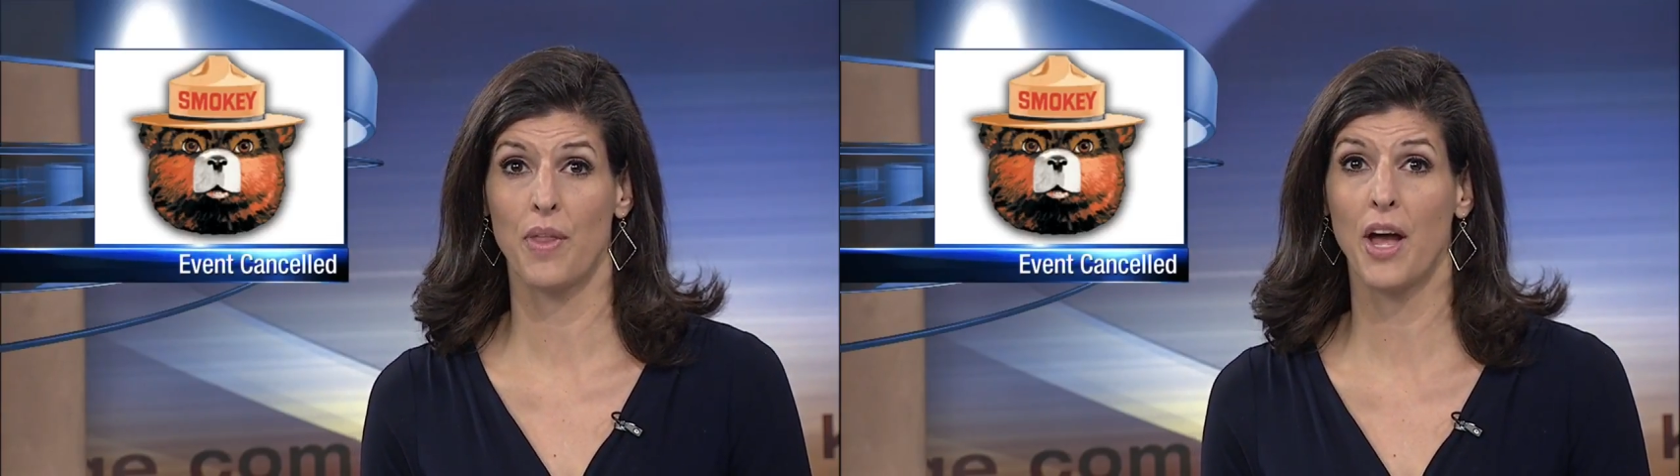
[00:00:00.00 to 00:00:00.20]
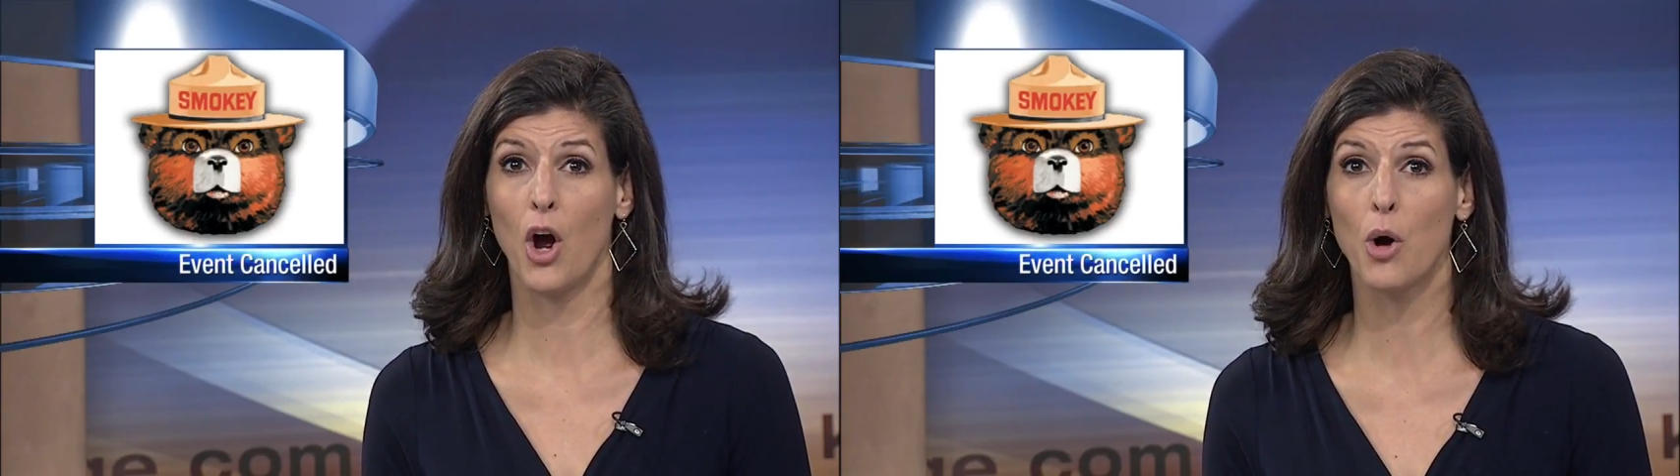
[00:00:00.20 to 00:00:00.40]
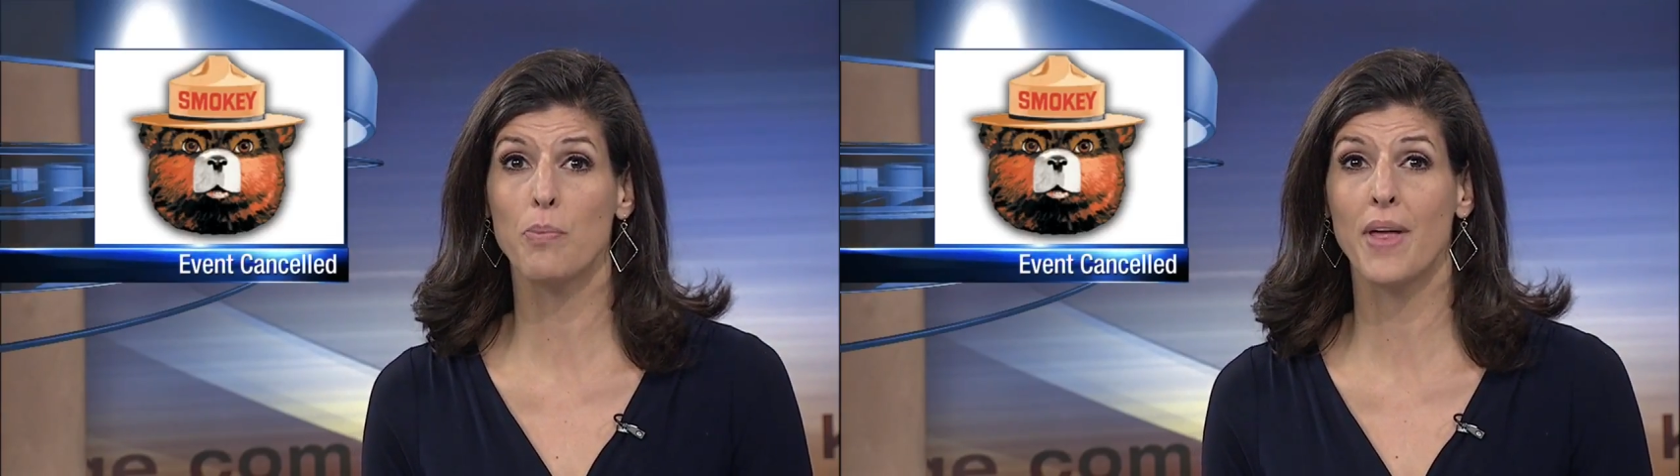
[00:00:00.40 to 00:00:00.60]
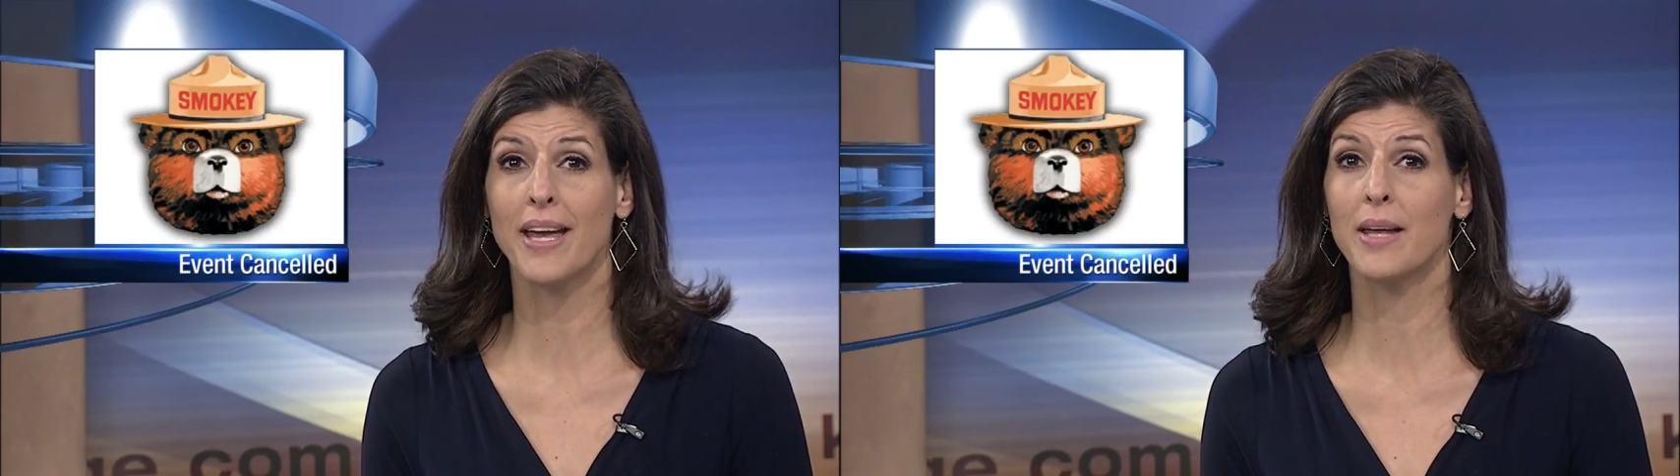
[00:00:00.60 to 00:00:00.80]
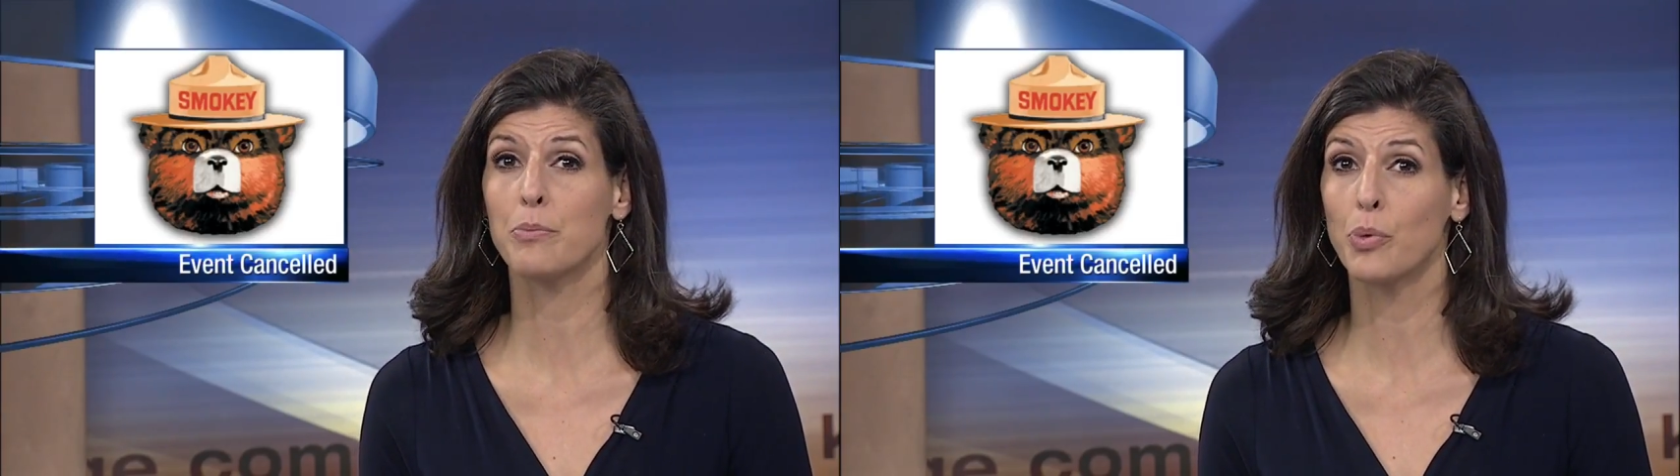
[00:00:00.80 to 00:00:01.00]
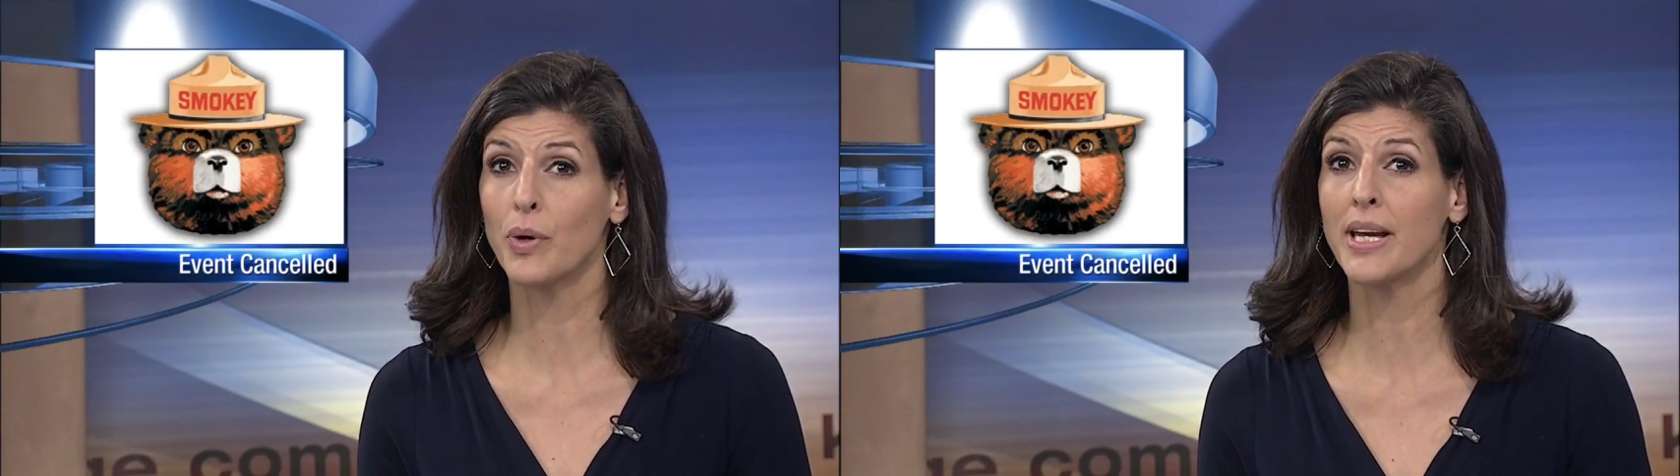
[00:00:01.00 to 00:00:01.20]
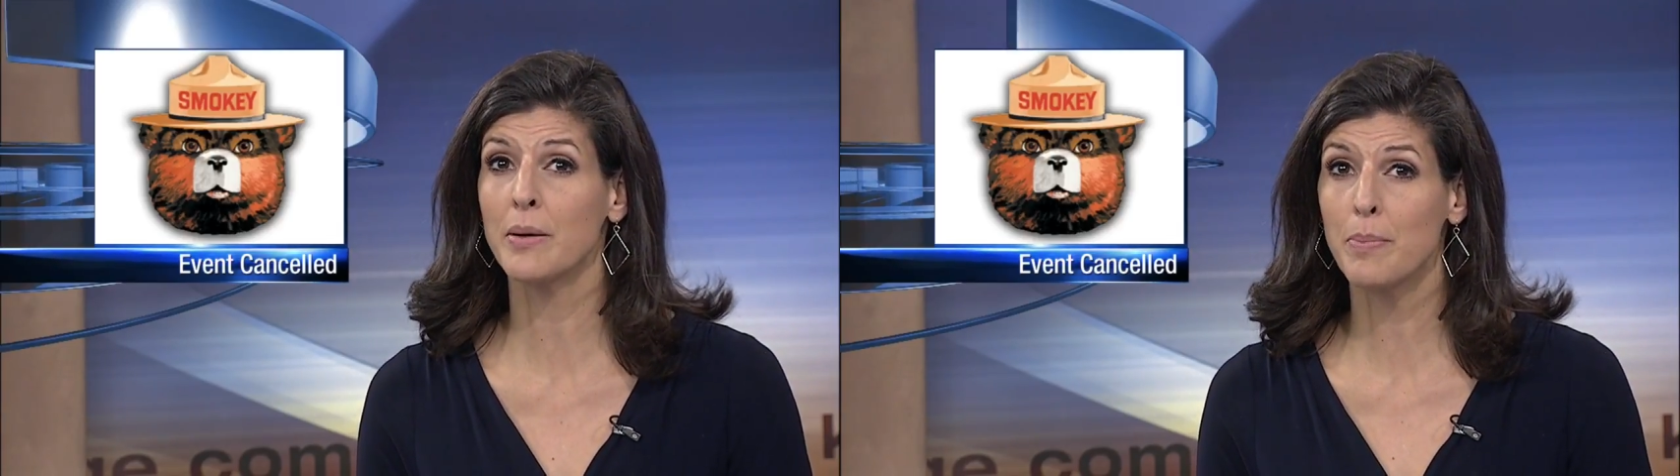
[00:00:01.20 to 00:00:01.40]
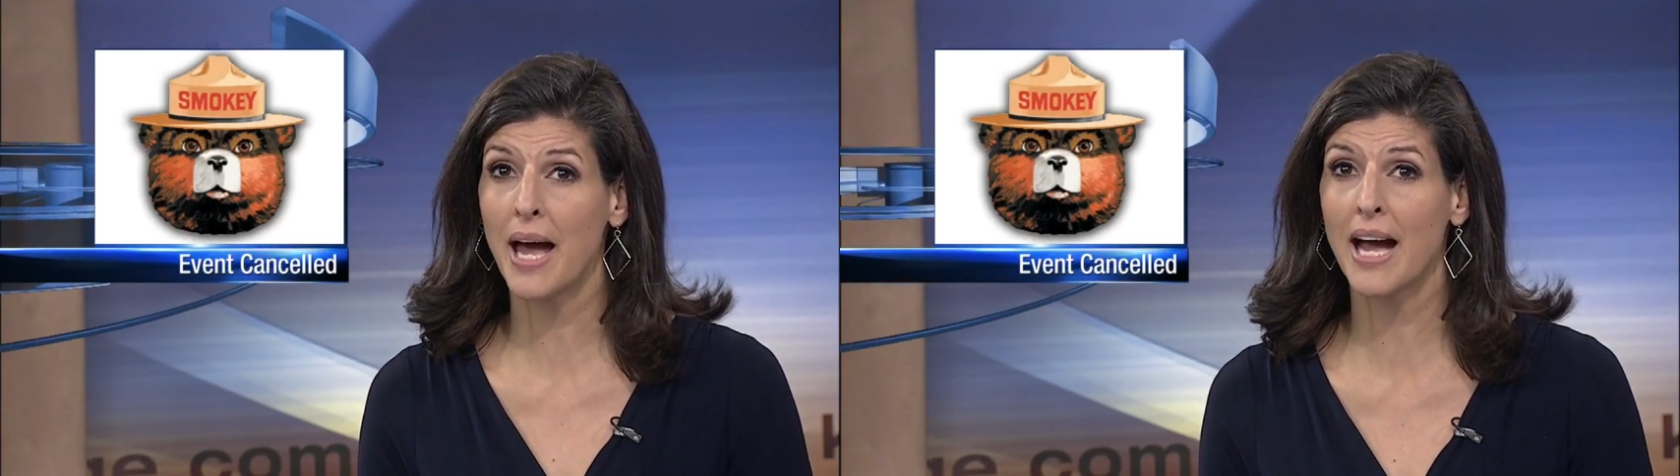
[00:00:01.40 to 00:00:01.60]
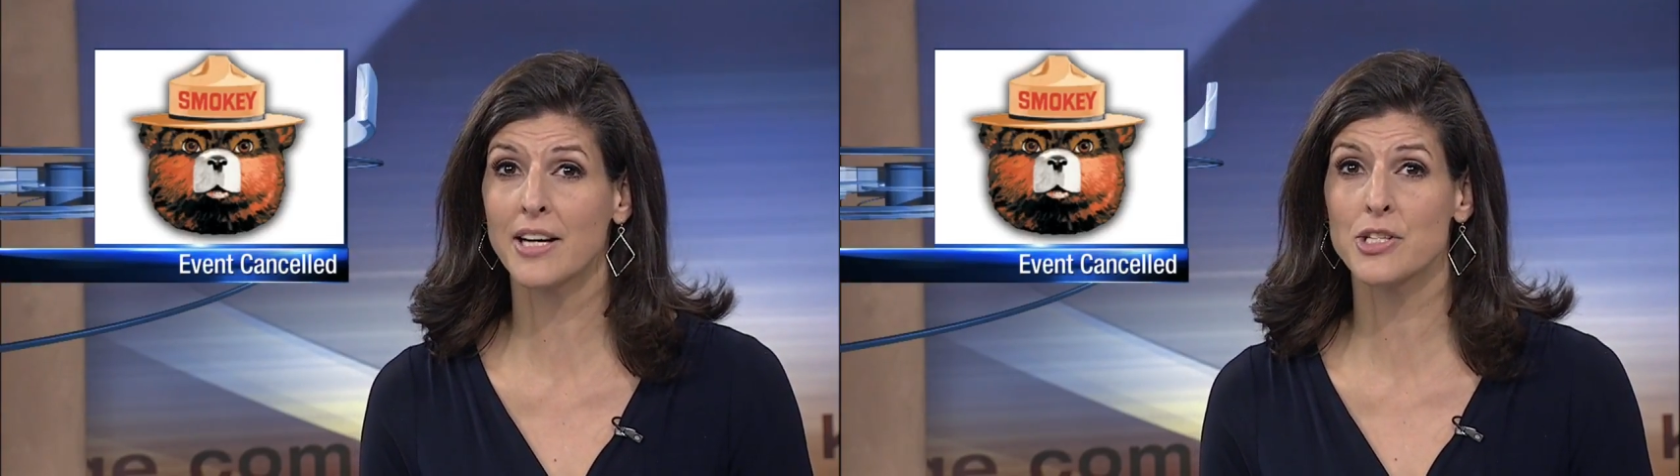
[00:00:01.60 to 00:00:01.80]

They hope they can bring back